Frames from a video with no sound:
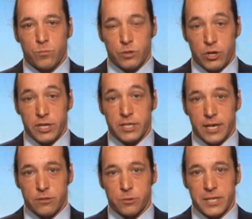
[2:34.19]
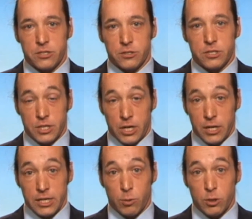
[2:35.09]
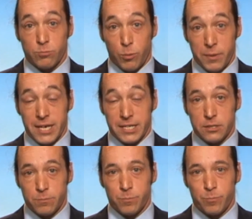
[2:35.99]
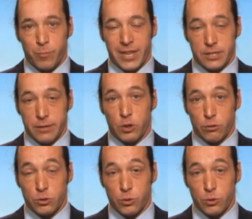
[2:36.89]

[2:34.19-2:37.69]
we try and diagnose patients as early as possible, but that's difficult.